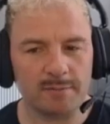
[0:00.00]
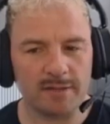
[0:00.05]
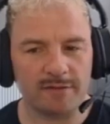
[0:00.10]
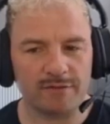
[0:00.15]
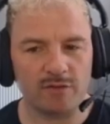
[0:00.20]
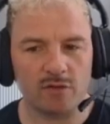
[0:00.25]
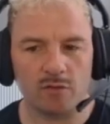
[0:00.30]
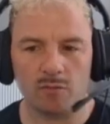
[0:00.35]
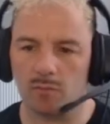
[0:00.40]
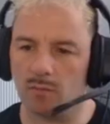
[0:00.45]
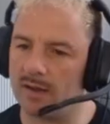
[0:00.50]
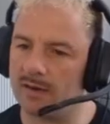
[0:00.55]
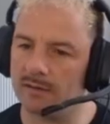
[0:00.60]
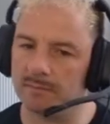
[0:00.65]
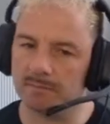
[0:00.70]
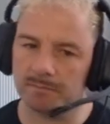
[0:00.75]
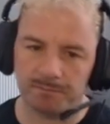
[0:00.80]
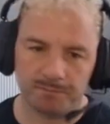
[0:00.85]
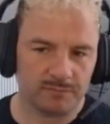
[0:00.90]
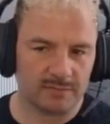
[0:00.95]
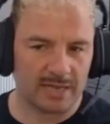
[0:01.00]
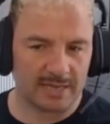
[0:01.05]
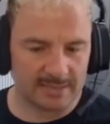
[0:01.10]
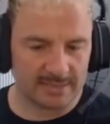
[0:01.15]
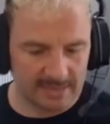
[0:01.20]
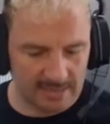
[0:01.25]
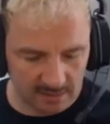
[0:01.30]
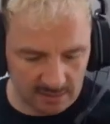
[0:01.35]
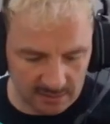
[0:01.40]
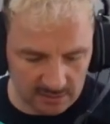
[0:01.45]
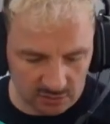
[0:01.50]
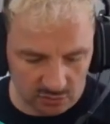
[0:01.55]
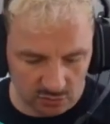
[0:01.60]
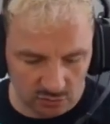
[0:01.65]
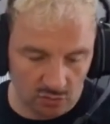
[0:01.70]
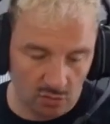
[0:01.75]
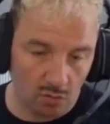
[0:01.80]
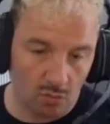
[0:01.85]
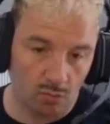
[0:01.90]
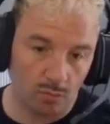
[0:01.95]
platform 1. That's how this
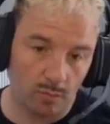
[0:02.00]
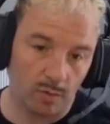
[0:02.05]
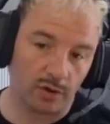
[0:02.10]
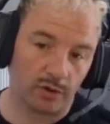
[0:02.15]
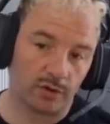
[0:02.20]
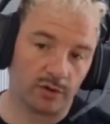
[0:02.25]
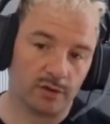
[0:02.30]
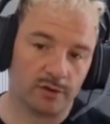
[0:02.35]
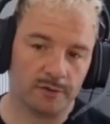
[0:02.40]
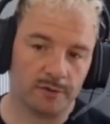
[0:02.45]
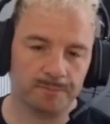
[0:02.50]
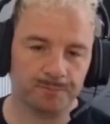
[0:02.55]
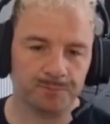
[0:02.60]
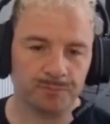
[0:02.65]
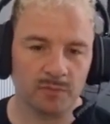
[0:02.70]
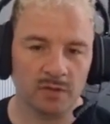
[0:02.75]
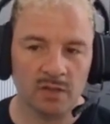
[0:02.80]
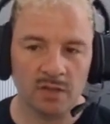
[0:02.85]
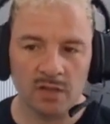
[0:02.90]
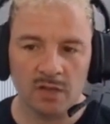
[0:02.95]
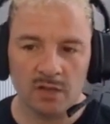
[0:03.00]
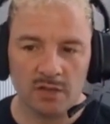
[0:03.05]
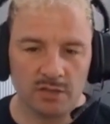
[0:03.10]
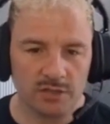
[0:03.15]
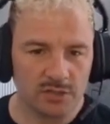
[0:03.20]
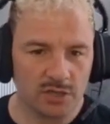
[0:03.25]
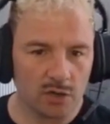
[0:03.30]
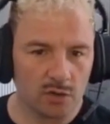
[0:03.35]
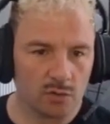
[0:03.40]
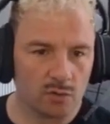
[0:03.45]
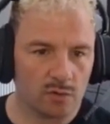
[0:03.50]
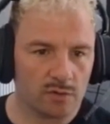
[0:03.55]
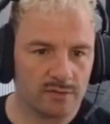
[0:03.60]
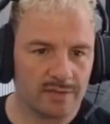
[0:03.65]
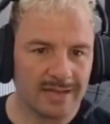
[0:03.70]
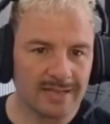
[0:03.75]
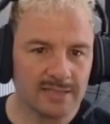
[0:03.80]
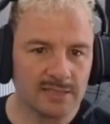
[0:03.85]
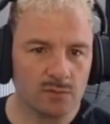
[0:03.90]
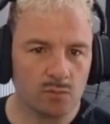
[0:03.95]
should all work. So
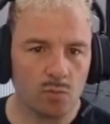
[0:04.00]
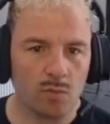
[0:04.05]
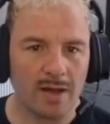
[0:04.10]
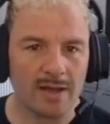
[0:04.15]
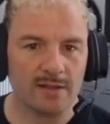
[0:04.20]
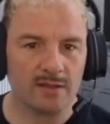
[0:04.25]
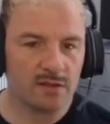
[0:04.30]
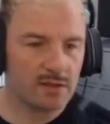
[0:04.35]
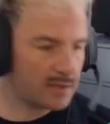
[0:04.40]
that's one